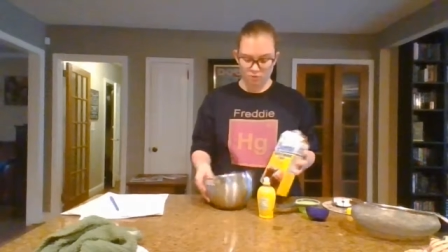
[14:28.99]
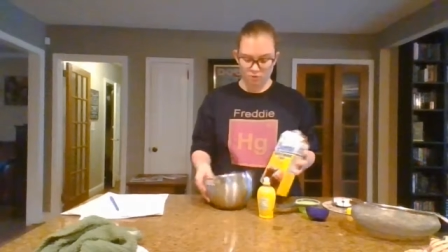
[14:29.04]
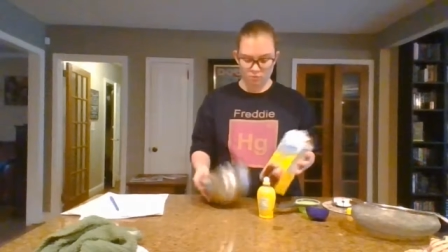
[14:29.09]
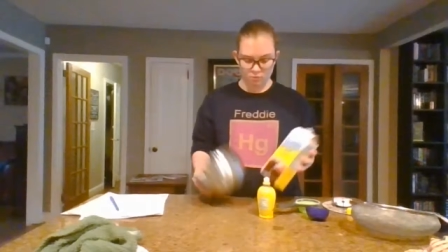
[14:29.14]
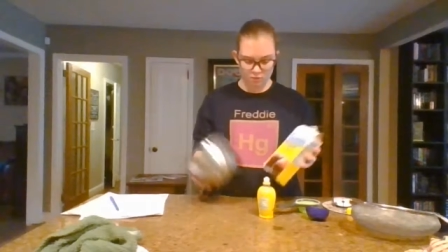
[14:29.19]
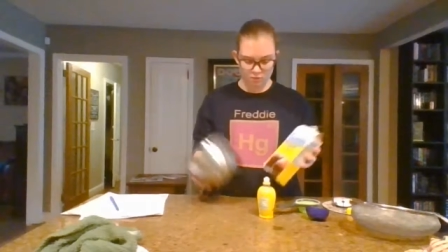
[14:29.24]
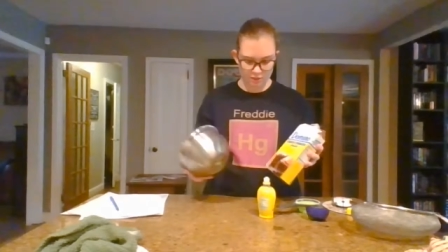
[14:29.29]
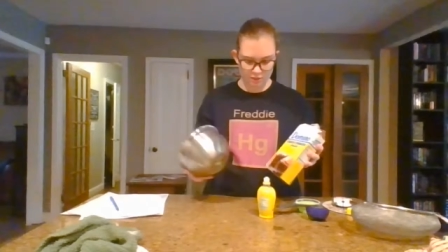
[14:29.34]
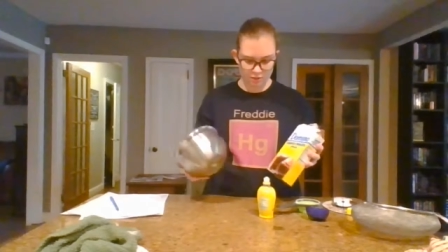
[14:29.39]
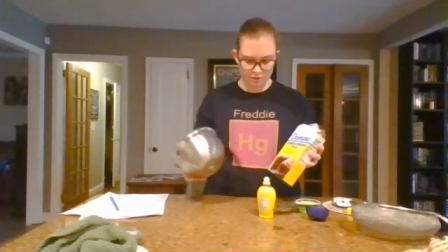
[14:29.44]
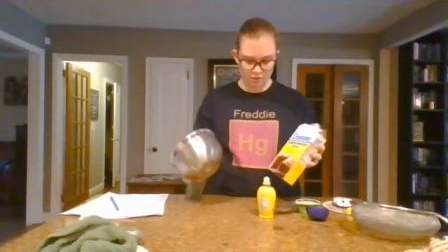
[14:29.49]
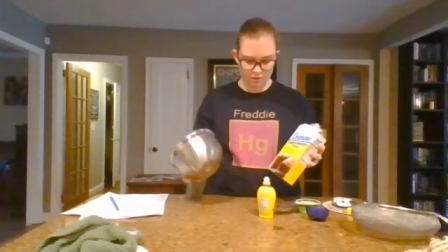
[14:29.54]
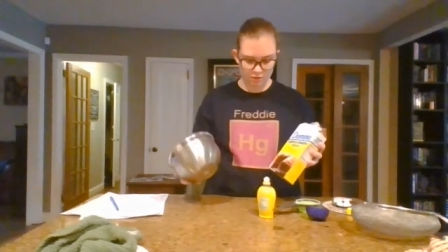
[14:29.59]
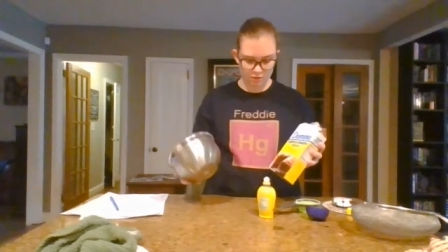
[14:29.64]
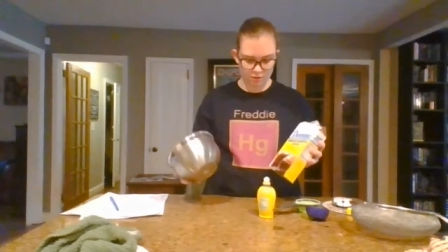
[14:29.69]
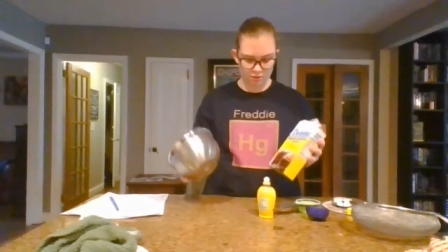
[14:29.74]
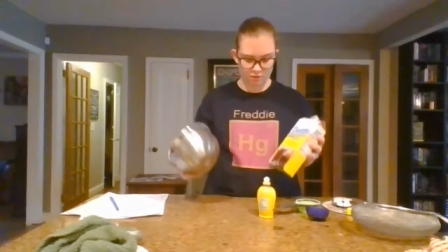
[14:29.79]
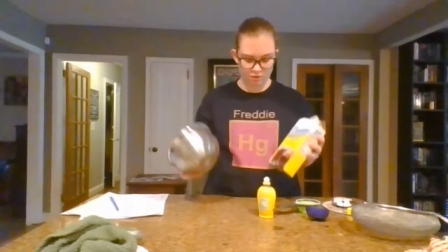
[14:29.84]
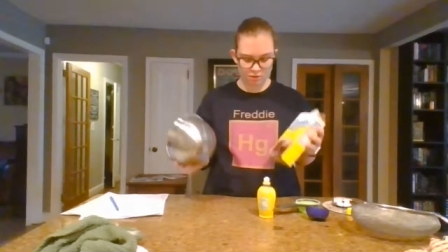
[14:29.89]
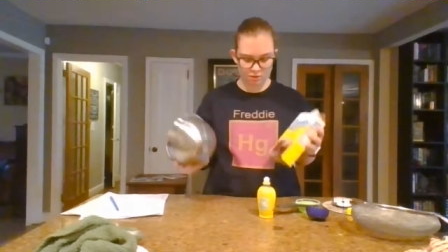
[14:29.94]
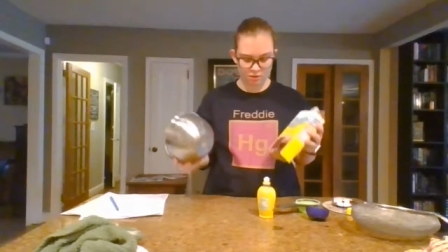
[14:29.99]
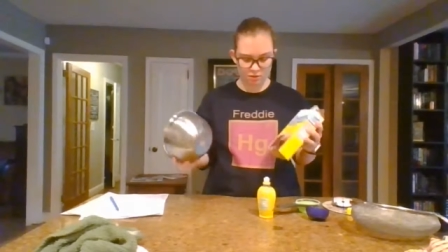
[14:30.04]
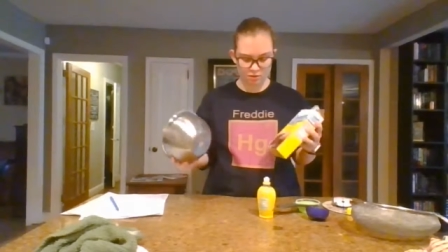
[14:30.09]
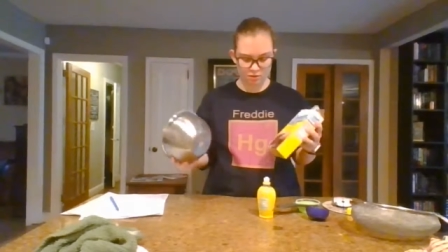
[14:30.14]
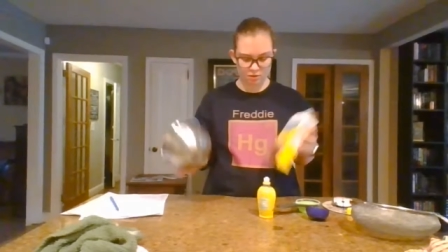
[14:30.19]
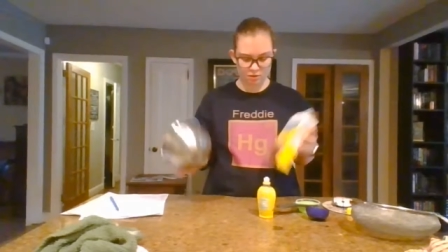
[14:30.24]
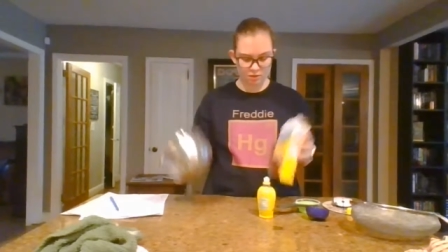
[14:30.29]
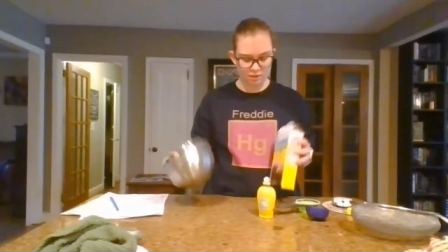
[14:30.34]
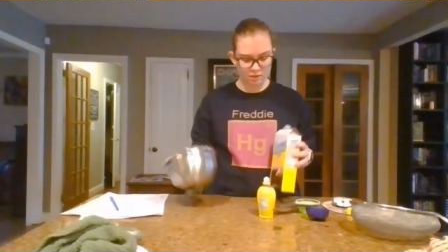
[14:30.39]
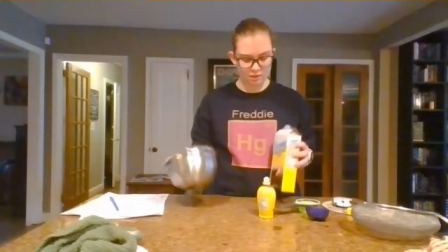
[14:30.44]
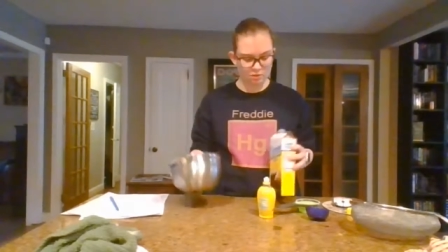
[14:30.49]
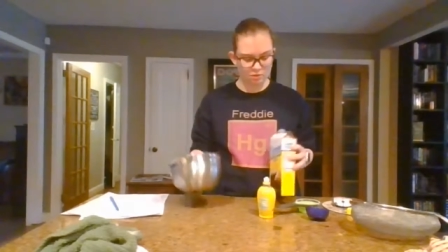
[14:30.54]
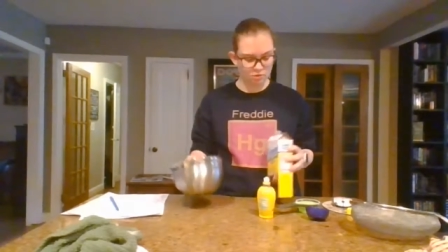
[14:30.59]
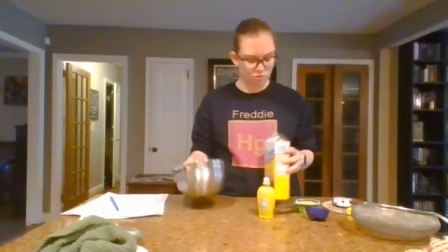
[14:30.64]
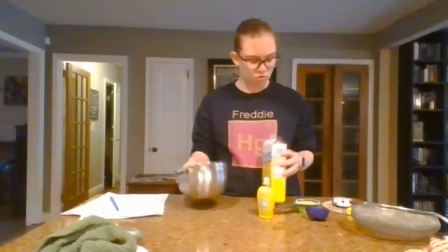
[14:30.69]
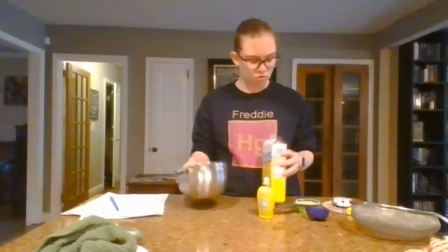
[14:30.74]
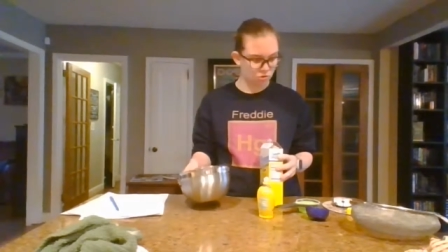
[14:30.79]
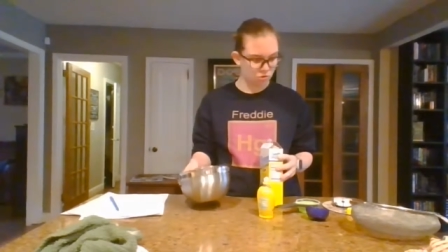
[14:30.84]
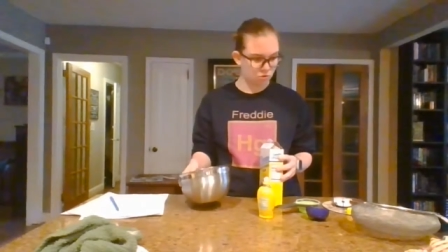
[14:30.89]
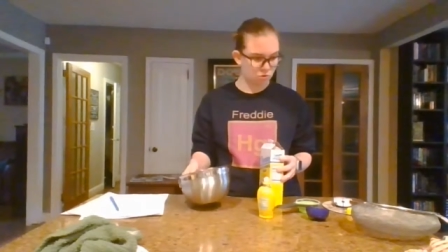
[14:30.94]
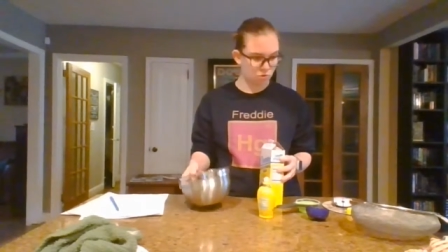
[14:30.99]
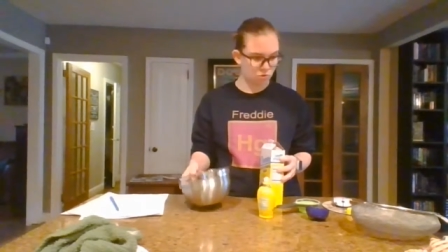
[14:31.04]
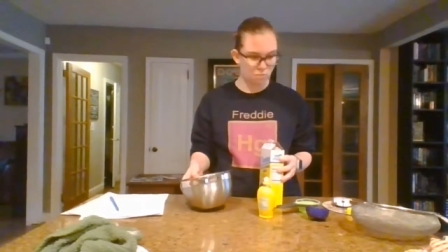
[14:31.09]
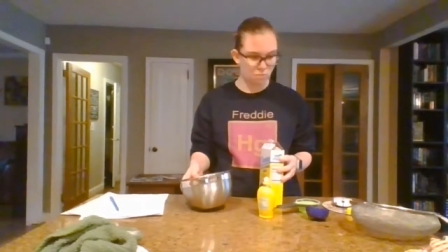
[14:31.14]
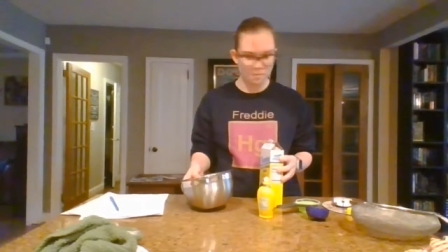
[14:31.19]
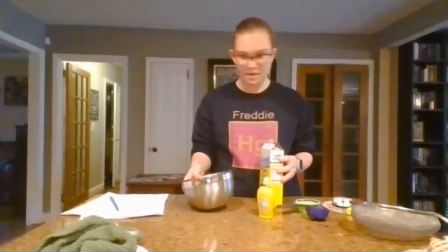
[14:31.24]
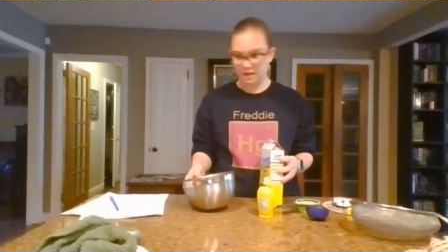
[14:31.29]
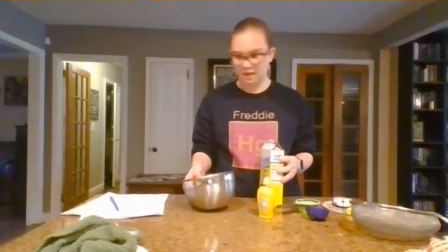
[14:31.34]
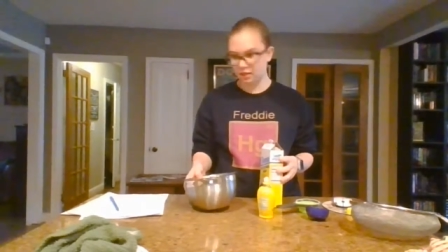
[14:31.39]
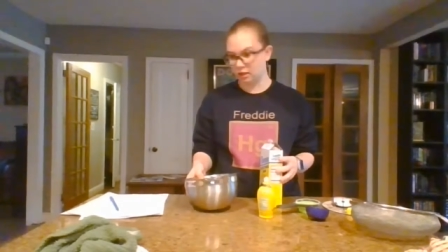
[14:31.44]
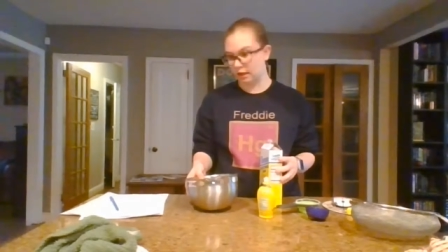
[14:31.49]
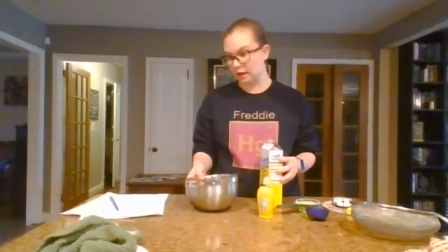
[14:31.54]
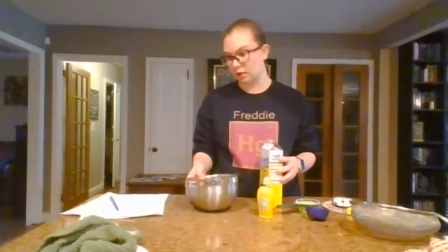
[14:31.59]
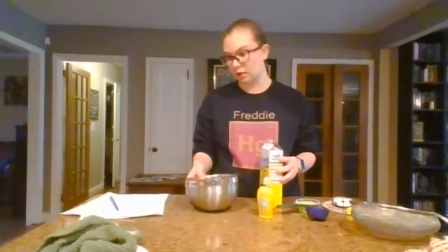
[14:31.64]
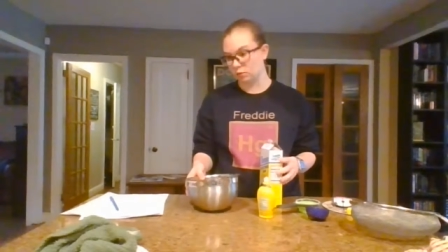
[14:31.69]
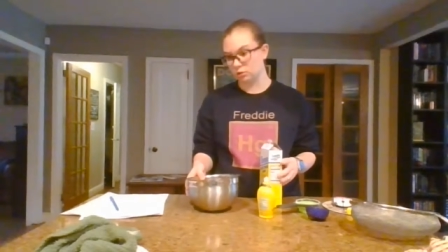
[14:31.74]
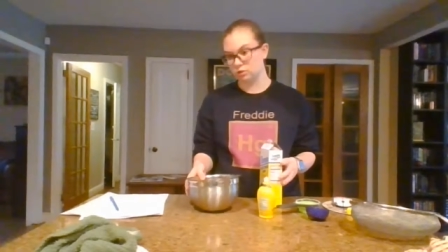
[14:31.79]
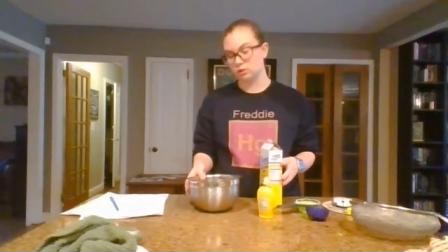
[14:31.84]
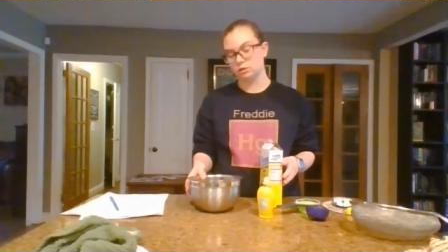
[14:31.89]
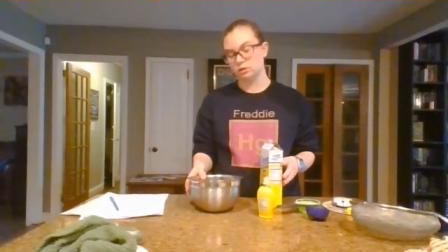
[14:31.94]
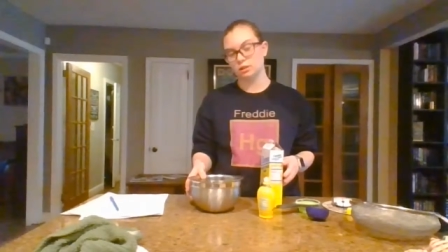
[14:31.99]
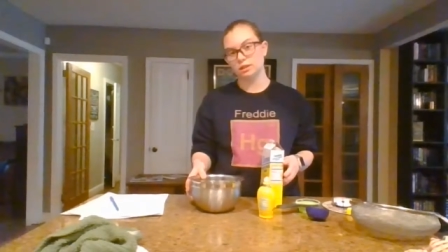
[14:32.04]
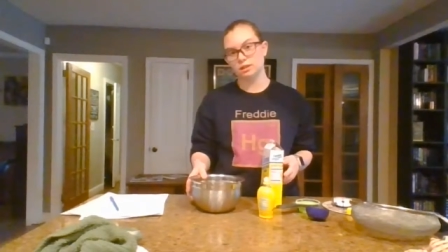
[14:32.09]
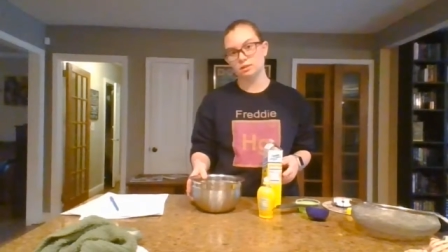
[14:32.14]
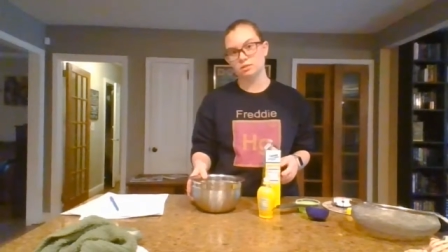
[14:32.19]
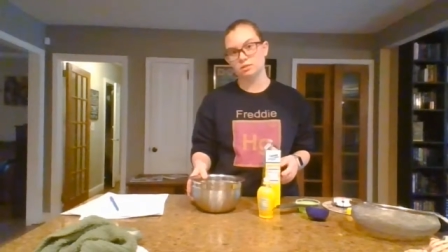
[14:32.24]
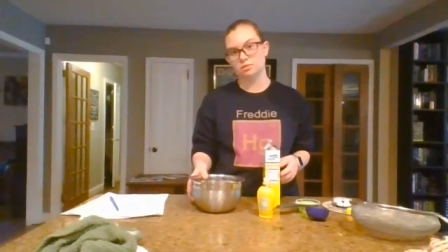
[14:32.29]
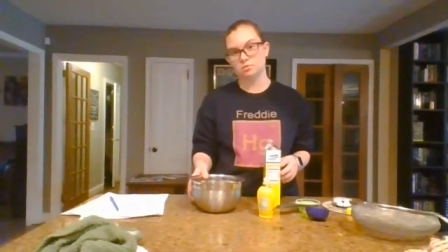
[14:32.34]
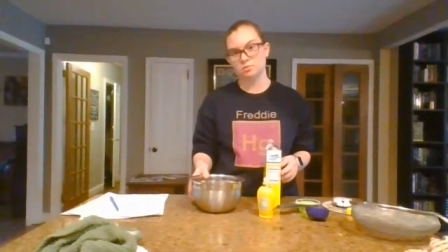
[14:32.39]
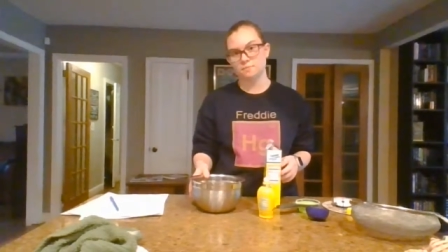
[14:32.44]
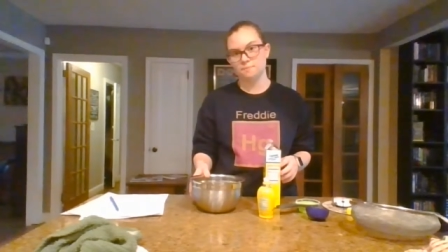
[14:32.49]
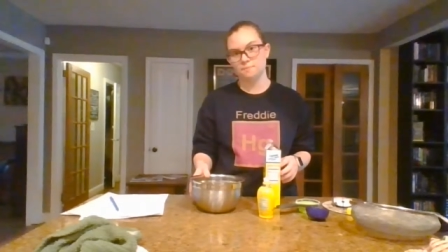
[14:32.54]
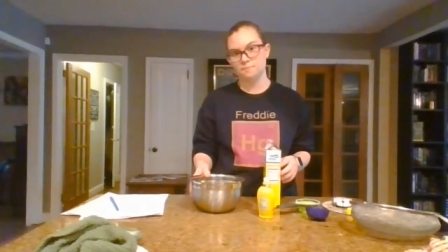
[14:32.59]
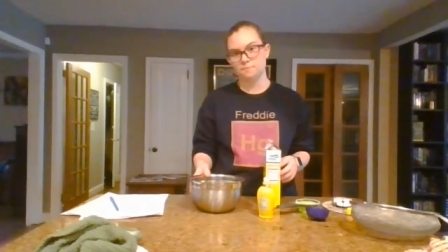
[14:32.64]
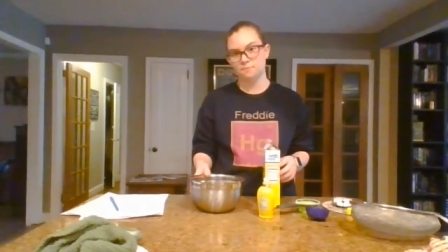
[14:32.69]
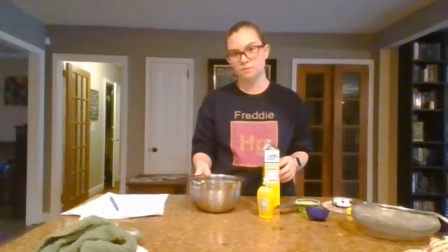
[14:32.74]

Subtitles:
We need to make our glaze.